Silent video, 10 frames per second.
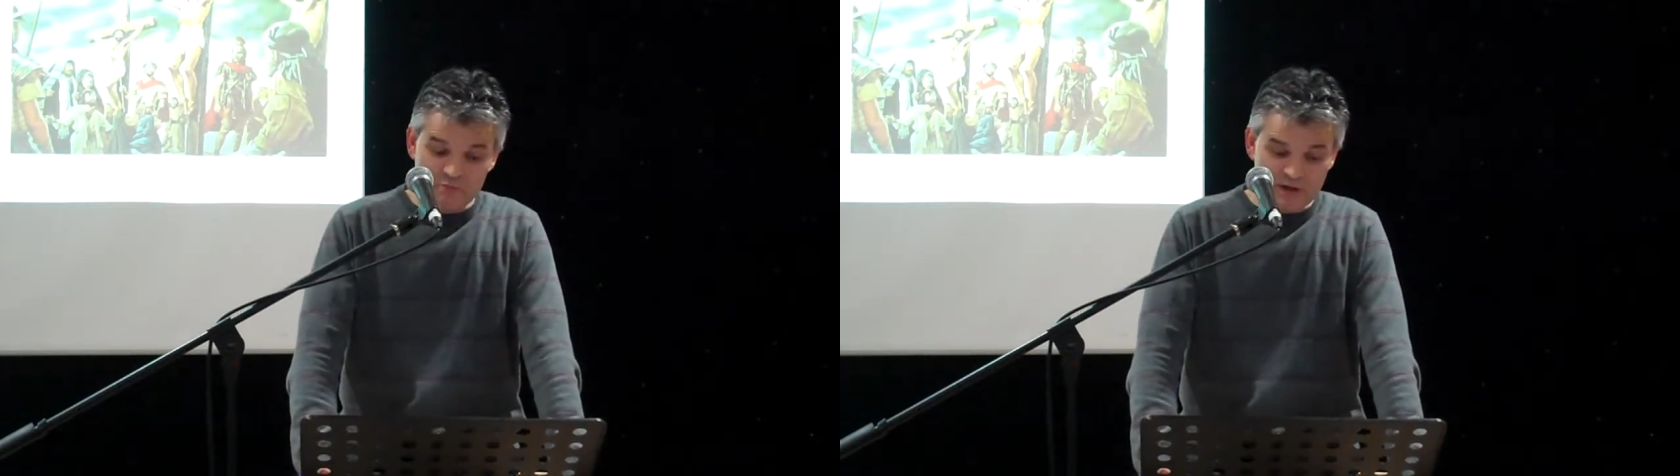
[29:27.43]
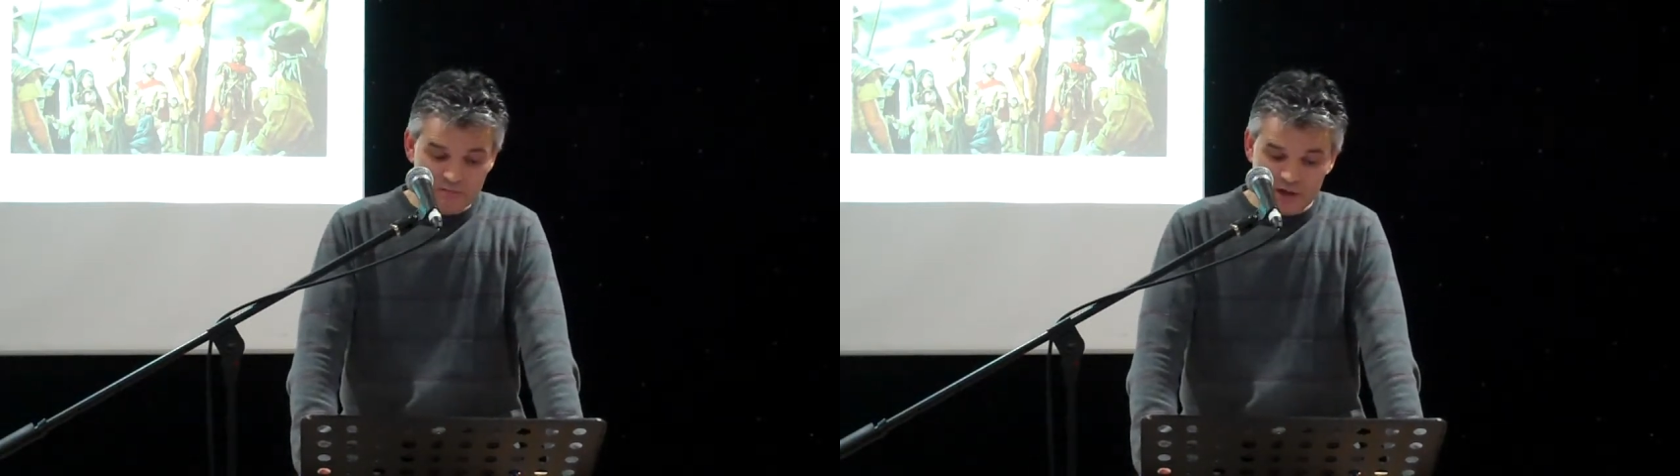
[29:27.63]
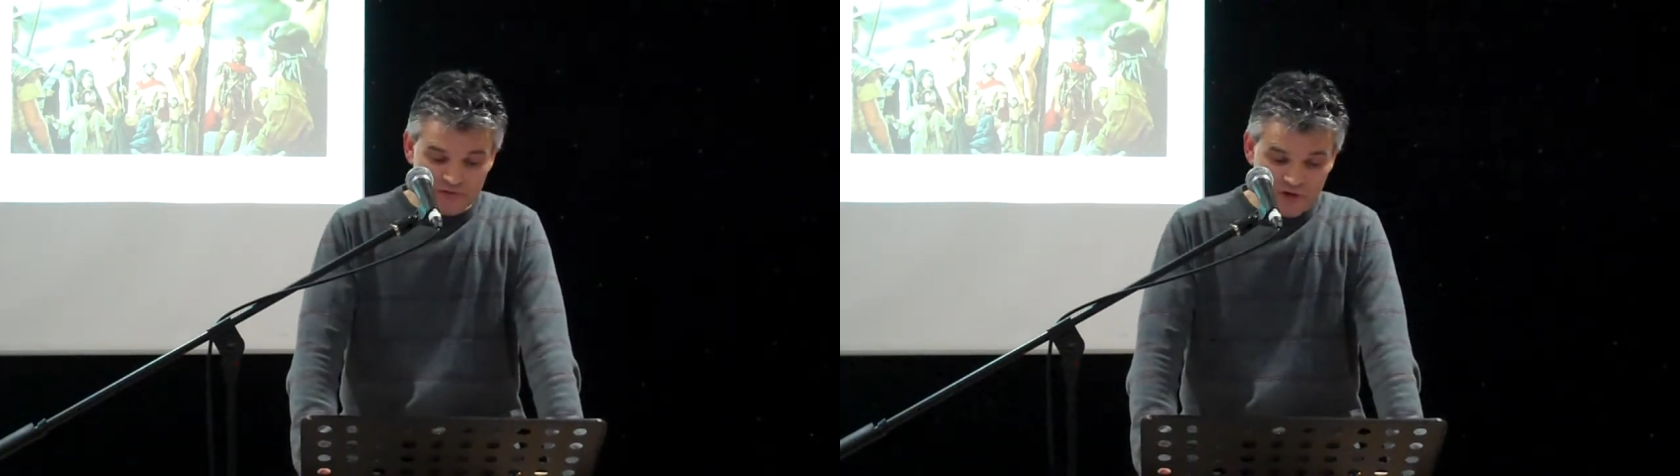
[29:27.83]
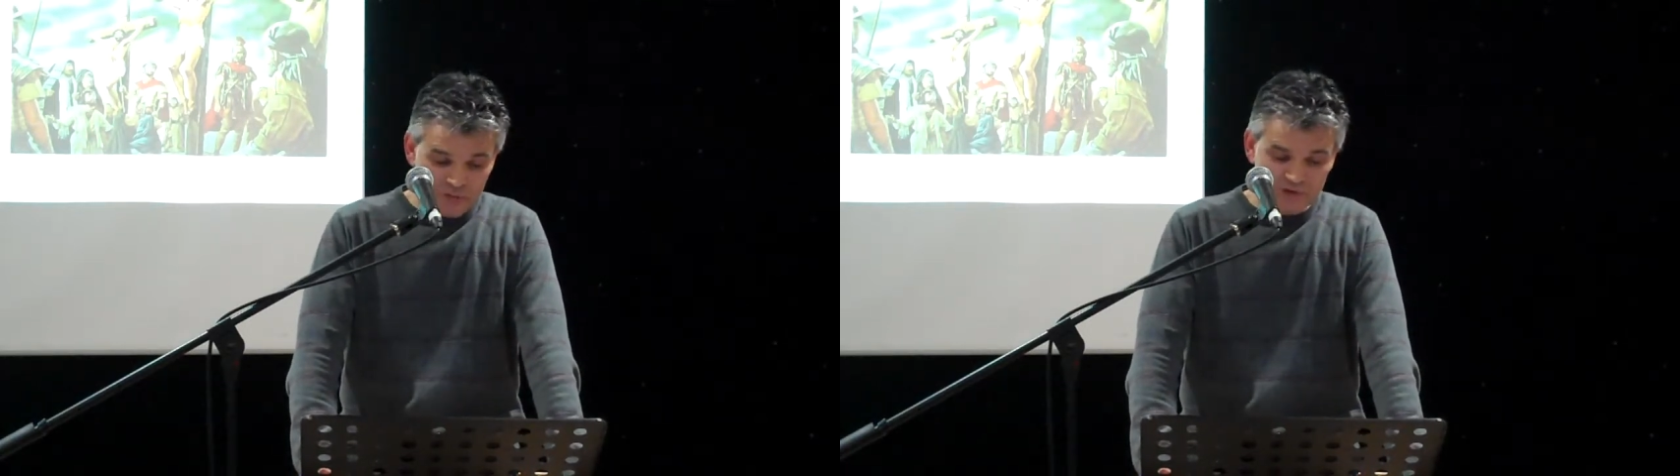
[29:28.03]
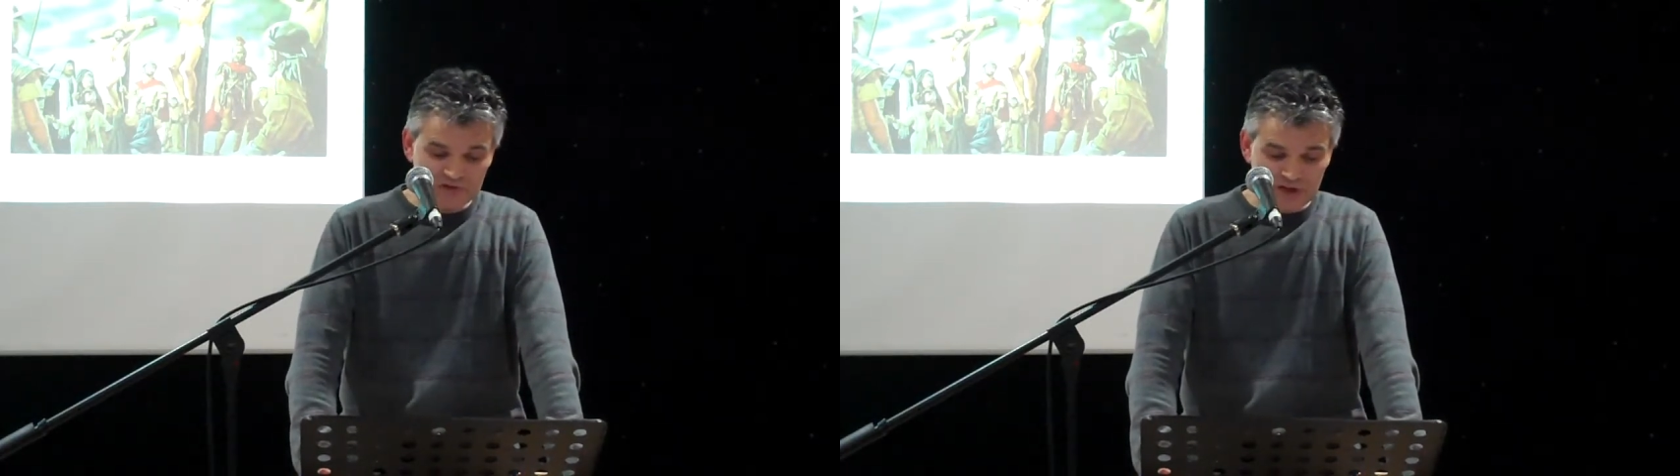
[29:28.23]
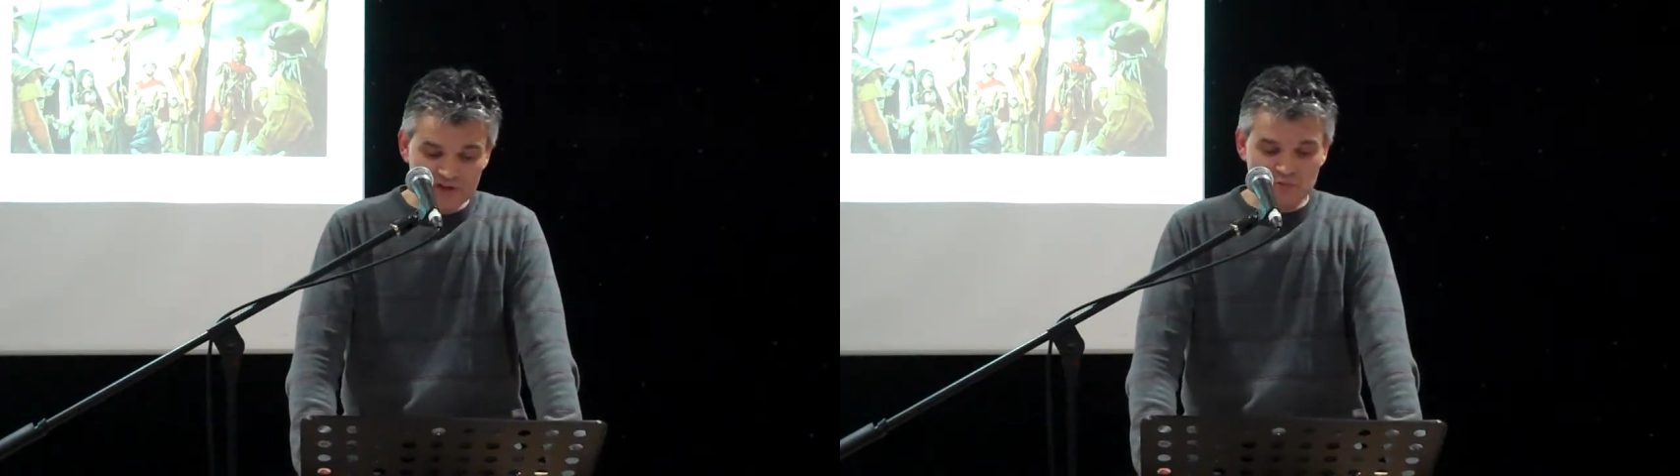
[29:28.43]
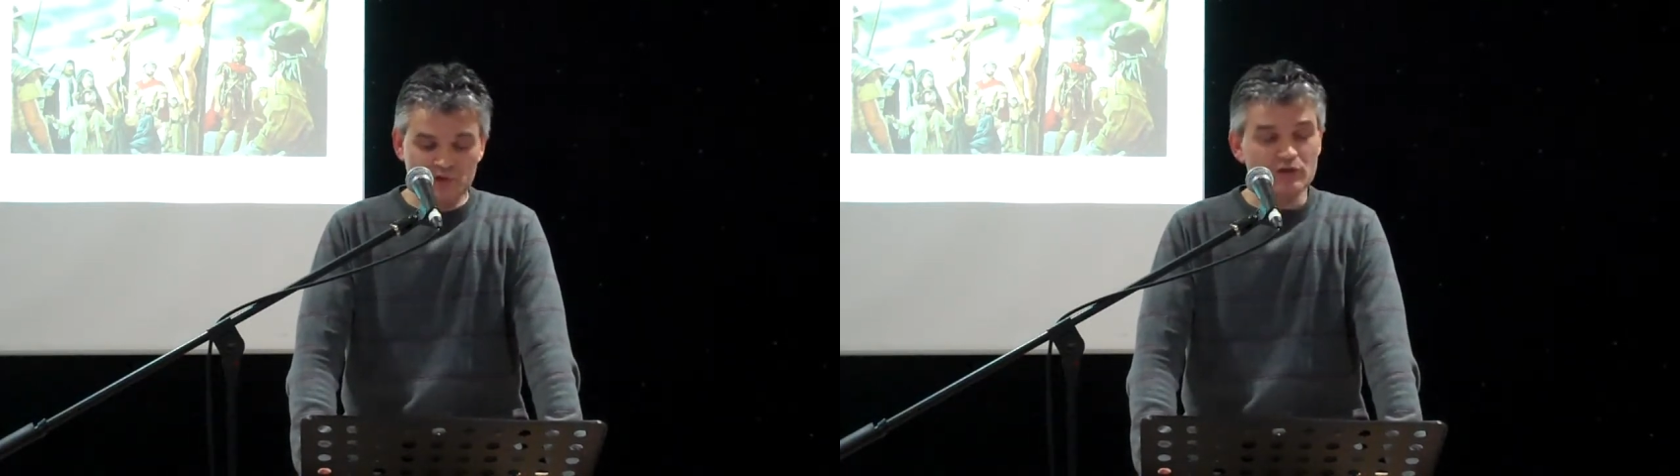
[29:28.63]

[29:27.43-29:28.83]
Remember, in Romans says,